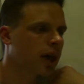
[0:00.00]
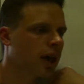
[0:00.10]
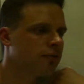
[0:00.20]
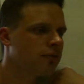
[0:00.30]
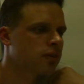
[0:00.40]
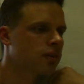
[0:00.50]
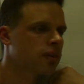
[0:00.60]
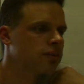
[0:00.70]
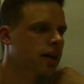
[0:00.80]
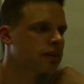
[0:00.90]
f
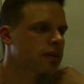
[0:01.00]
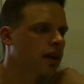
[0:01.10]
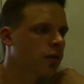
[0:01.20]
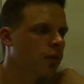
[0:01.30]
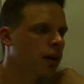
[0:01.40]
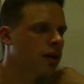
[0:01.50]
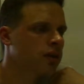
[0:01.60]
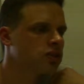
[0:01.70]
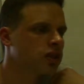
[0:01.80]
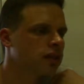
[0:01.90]
that takes an A1
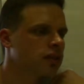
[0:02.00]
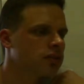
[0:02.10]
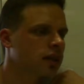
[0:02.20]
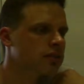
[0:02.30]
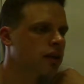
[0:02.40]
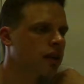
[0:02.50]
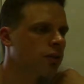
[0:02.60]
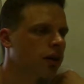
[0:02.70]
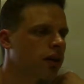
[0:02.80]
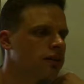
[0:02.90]
and g that takes an A1.